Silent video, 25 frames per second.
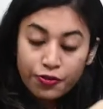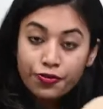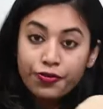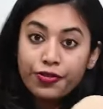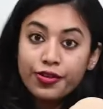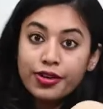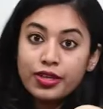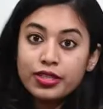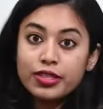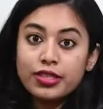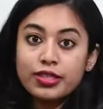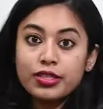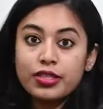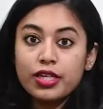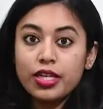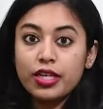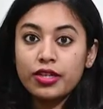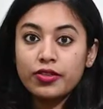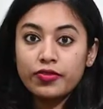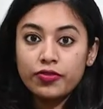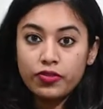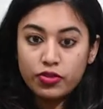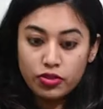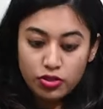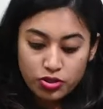First
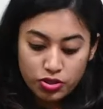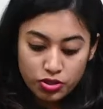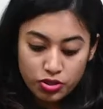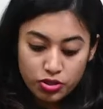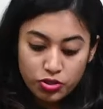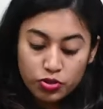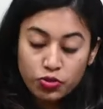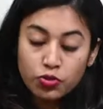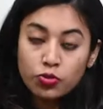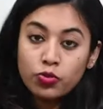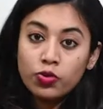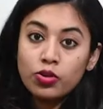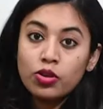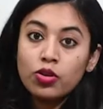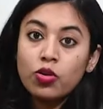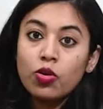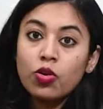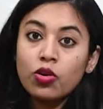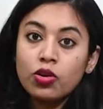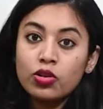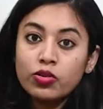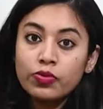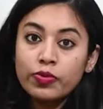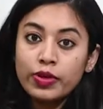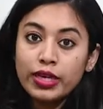thing first, you will
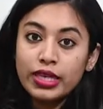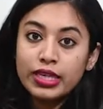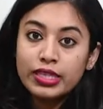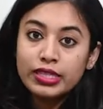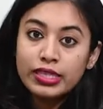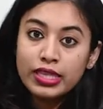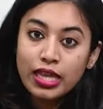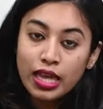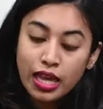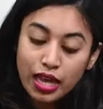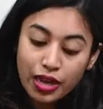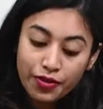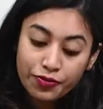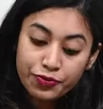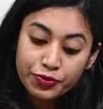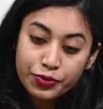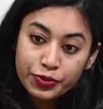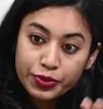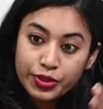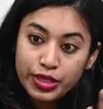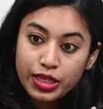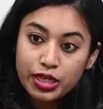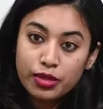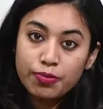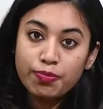always have
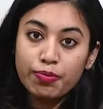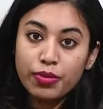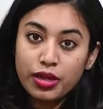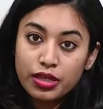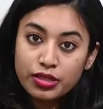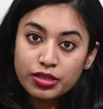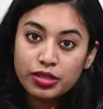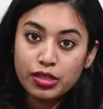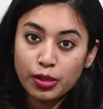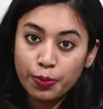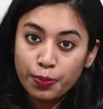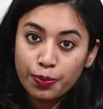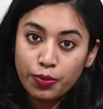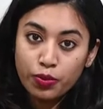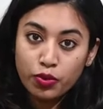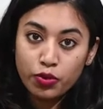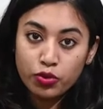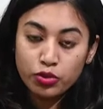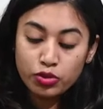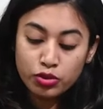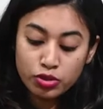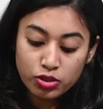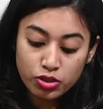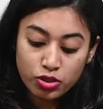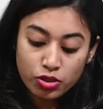to keep a
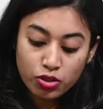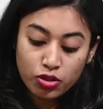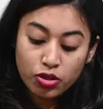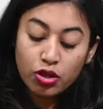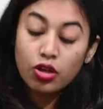support